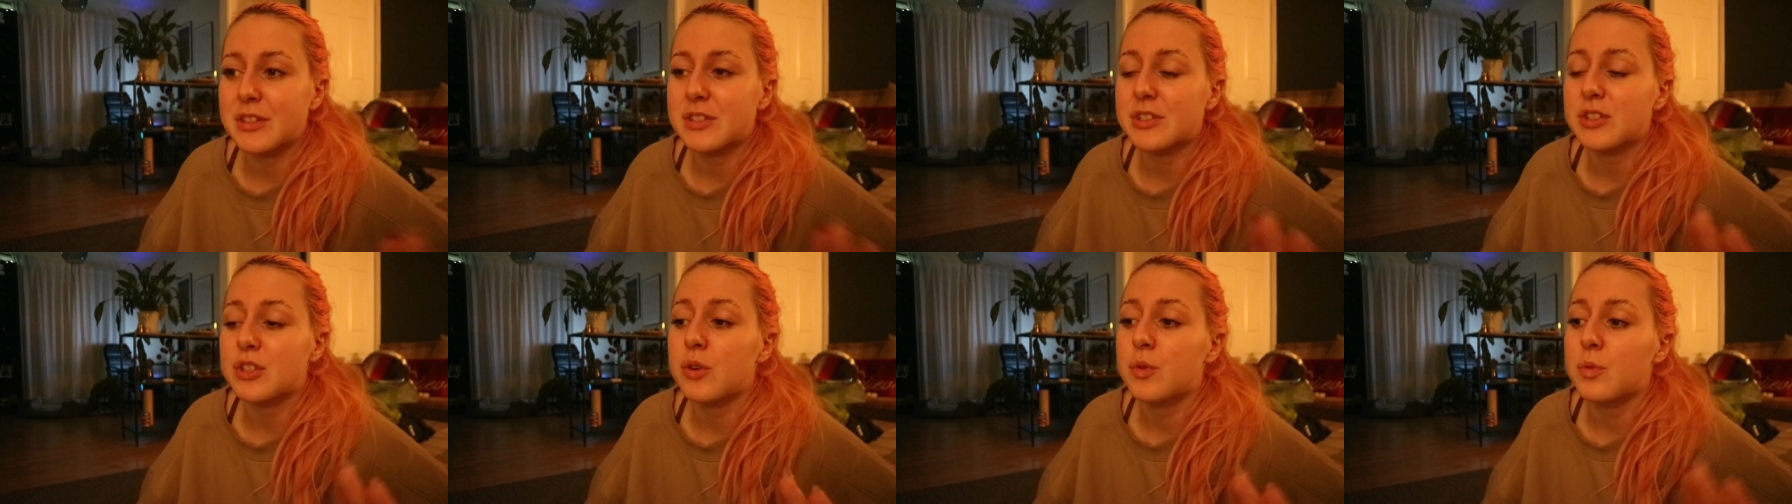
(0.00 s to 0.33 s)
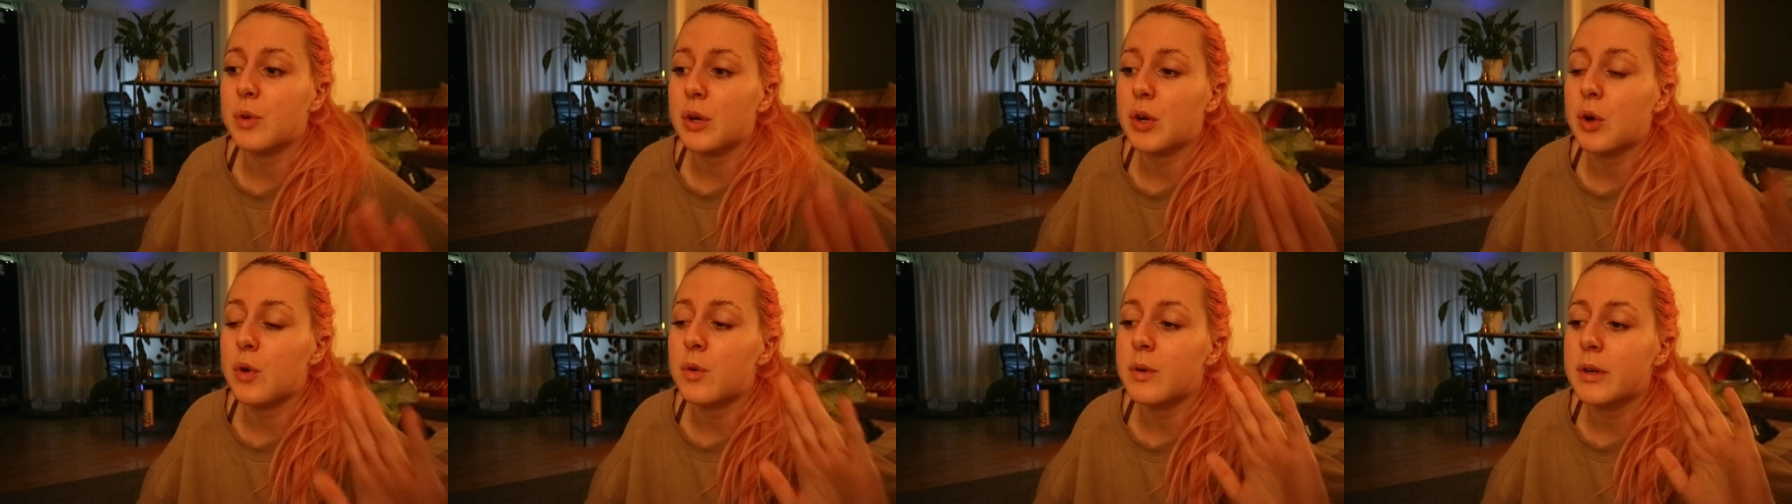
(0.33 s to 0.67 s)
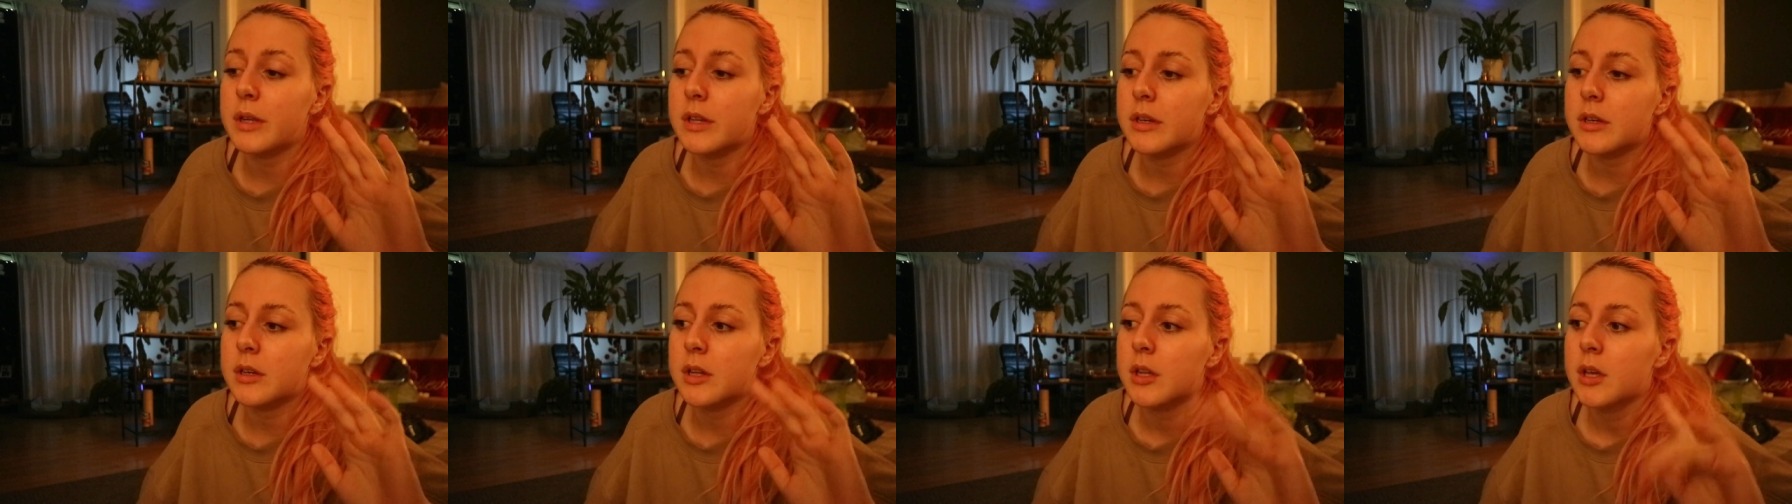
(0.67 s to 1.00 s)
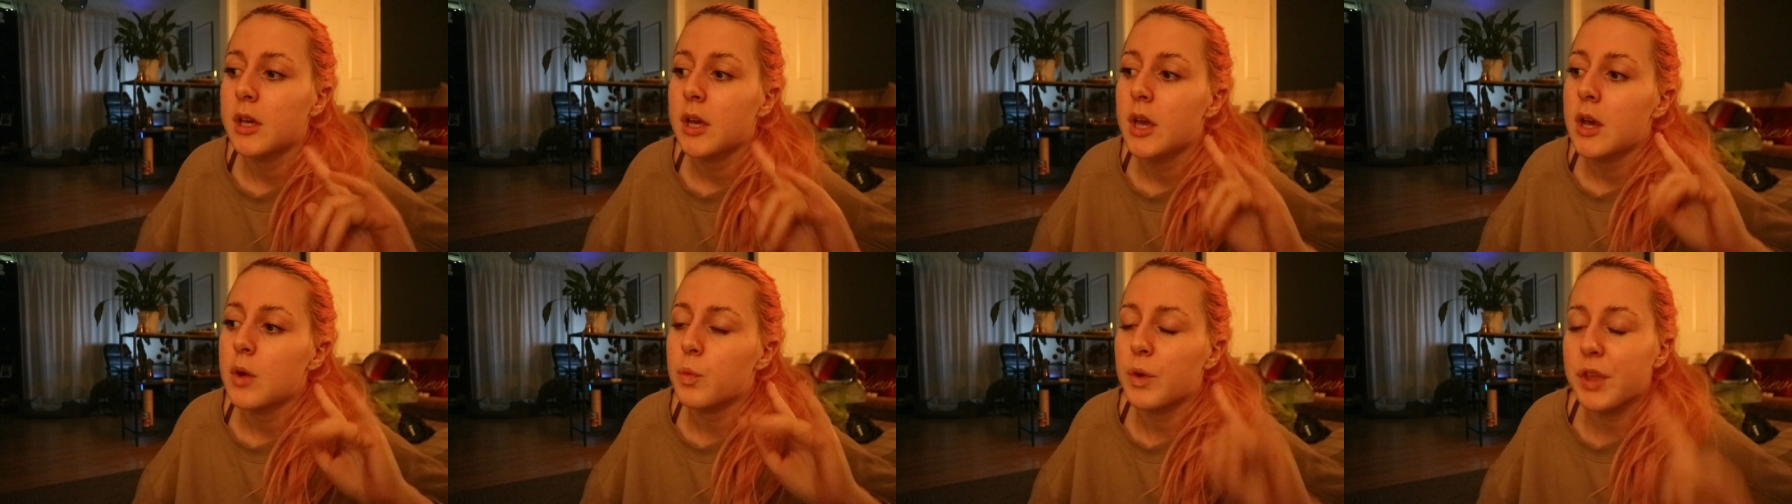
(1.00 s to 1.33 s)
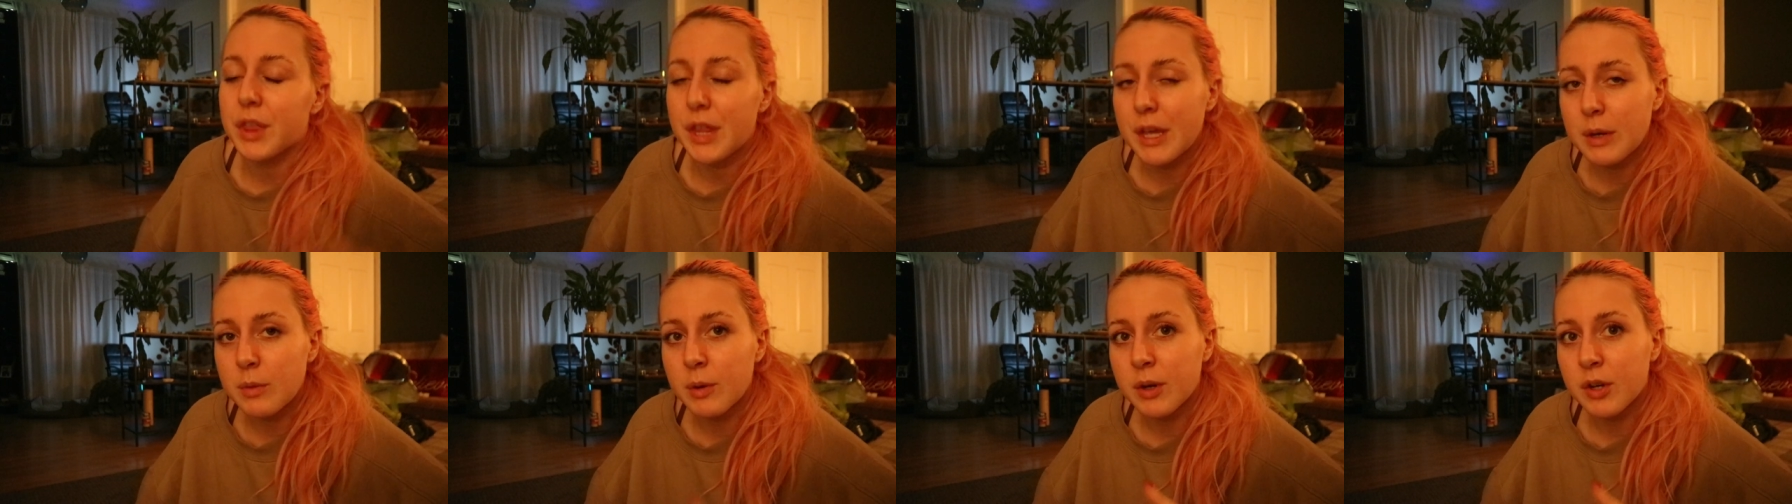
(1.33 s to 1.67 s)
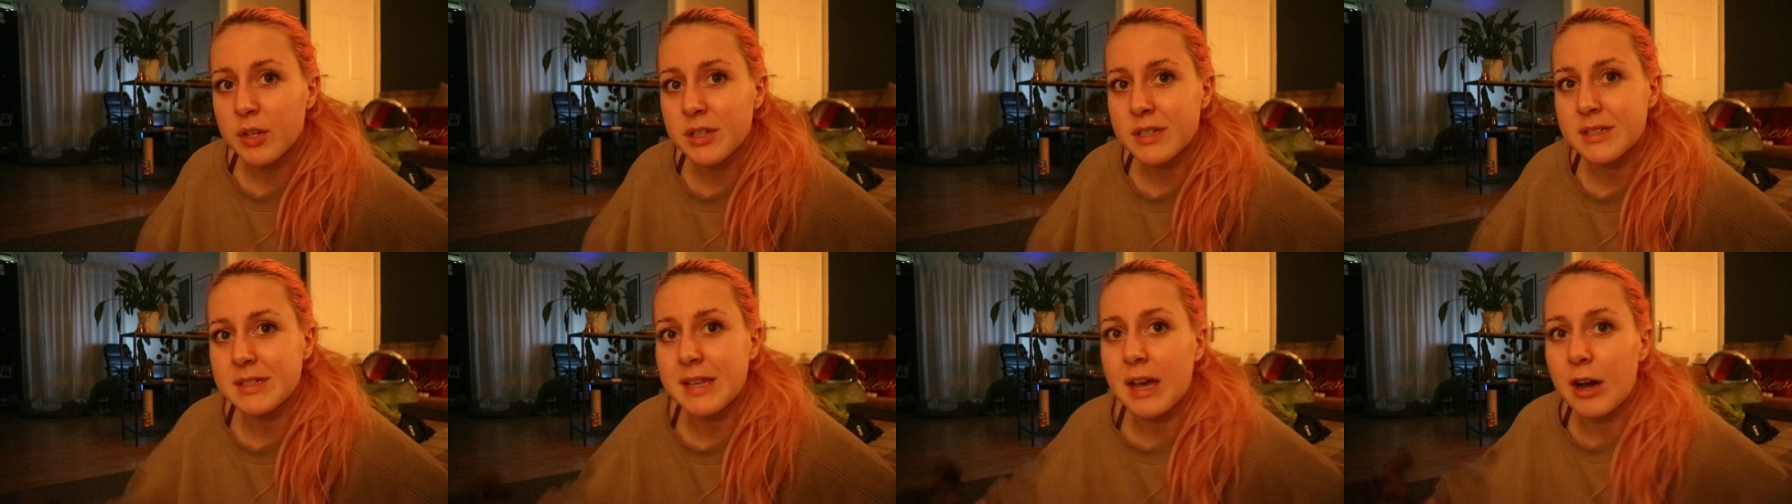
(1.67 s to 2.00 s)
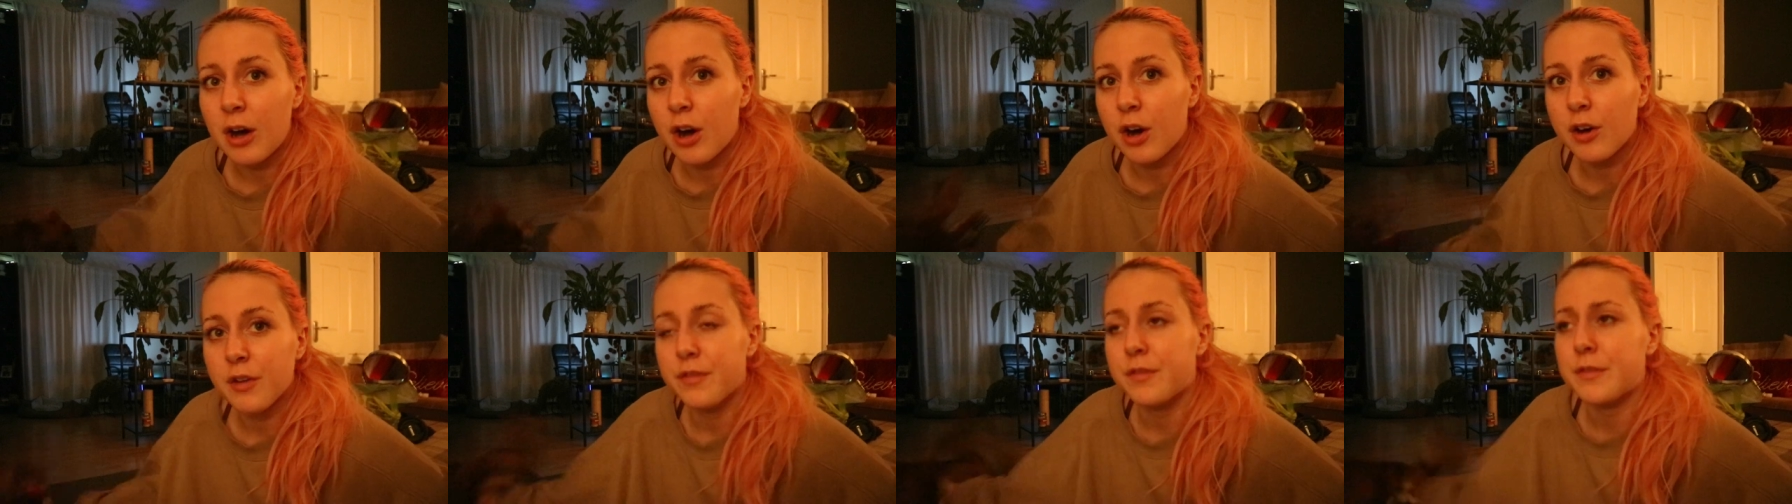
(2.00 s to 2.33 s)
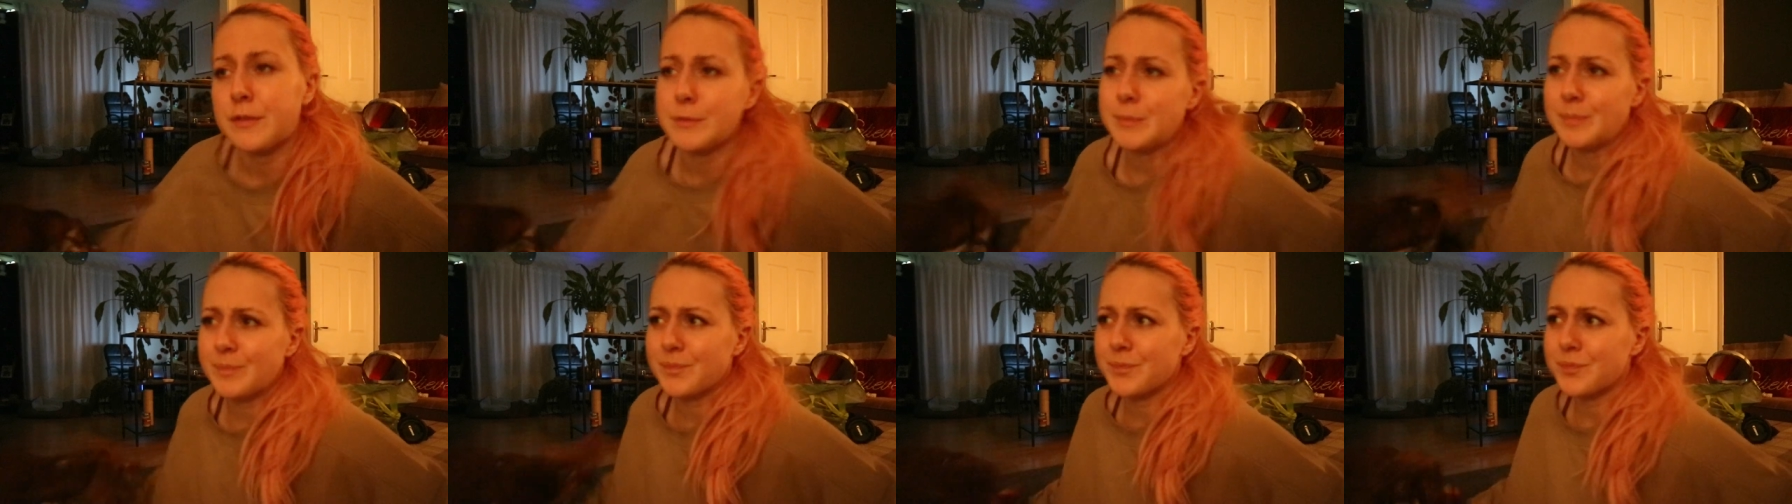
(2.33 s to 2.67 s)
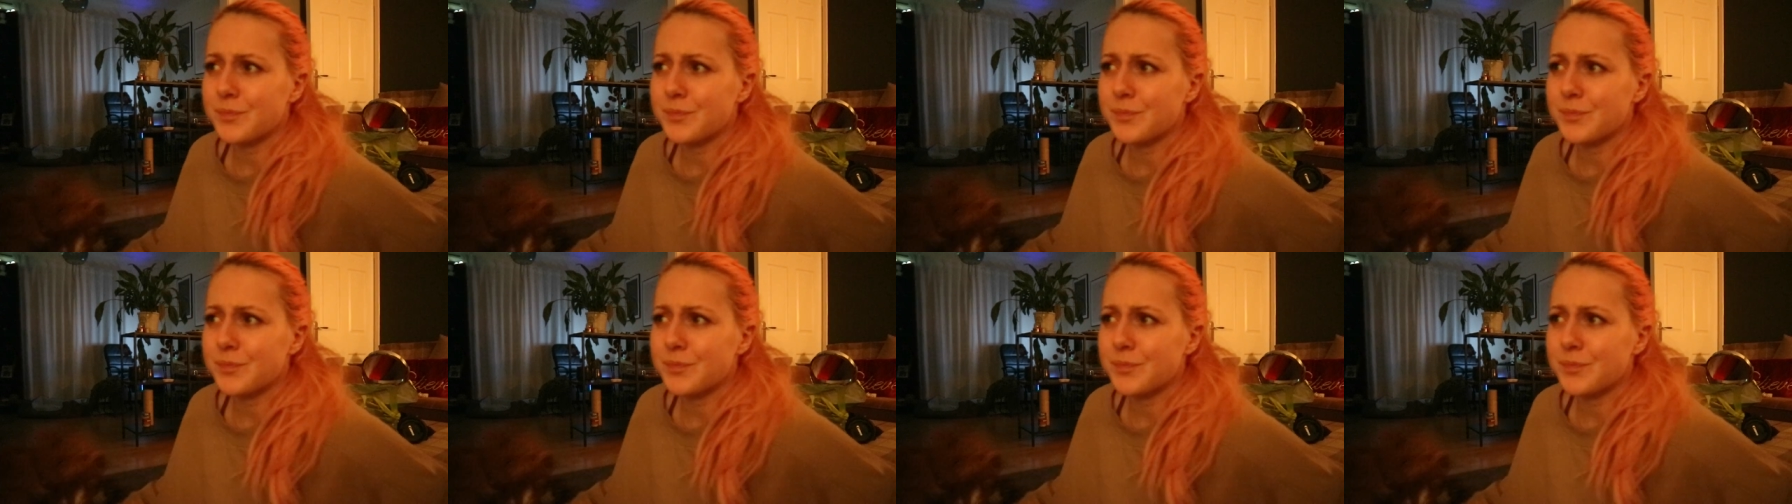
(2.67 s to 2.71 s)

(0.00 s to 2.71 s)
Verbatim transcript: So we're going, we think we're going to set off